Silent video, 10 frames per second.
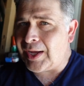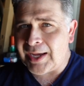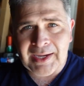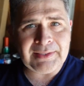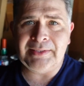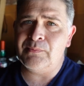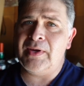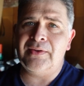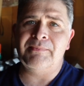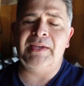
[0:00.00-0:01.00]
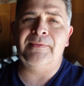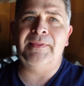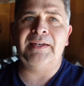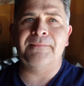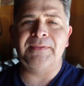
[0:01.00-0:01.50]
highly
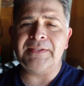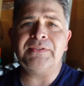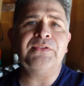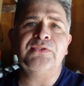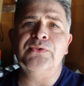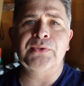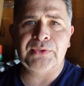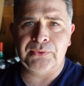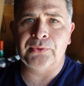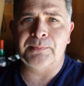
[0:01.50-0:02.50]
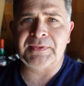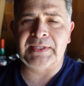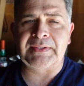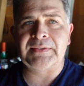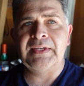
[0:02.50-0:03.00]
recommend that if this is your
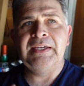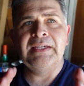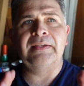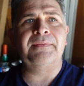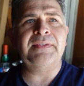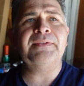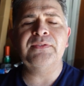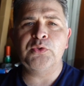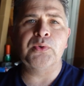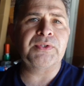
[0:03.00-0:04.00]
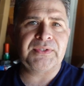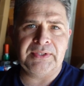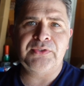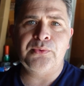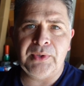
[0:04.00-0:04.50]
circumstance, if this is your
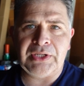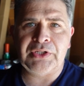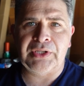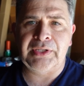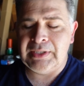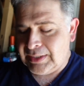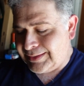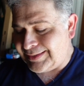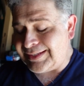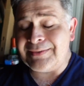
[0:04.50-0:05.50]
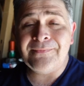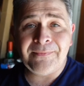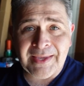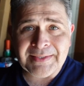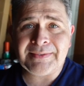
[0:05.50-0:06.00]
situation, then
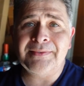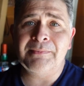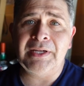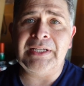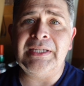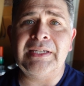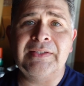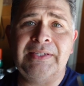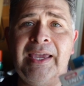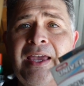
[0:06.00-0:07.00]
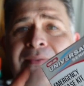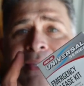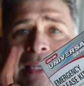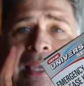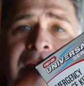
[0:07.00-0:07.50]
invest the money into
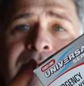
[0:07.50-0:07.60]
having an